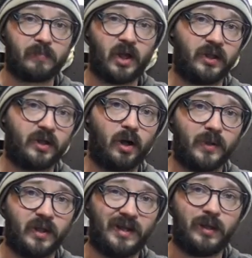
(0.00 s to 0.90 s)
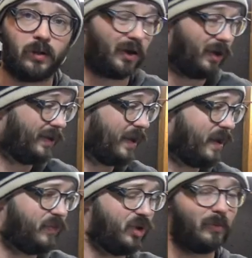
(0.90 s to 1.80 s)
of polycarbonate here are, and I
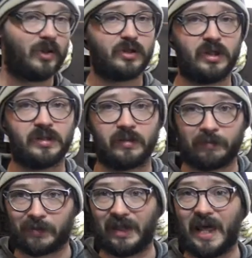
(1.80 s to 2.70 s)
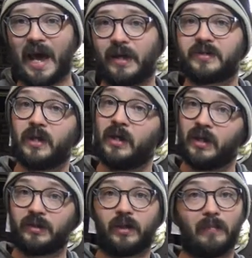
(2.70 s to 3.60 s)
have numerous sheets of glass
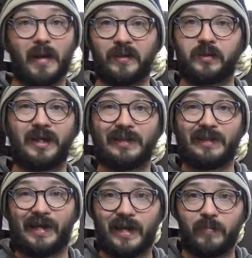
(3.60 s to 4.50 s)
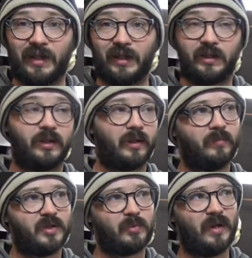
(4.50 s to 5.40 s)
that are about to get laminated.
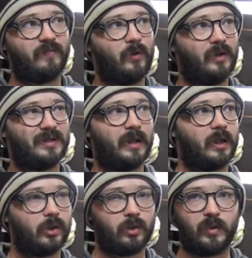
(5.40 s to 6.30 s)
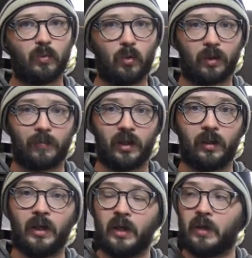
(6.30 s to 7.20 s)
I'm just waiting for it to get a little bit warmer,
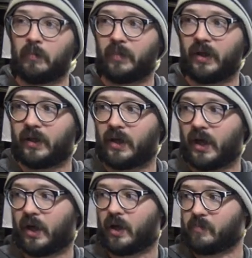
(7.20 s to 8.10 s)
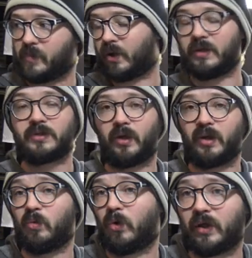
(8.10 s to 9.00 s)
but I'm already
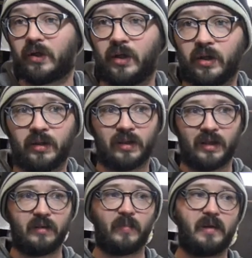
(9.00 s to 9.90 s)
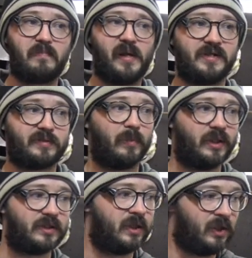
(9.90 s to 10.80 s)
starting work in my
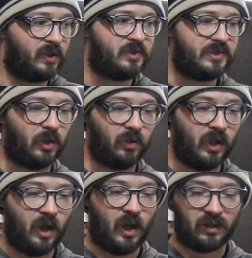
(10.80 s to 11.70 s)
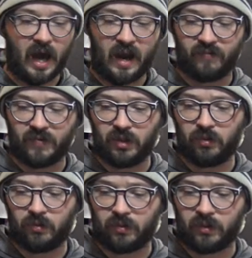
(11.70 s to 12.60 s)
basement. So a lot of
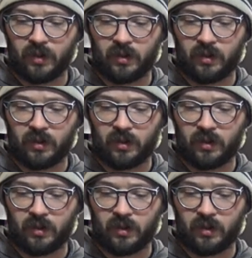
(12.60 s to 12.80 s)
new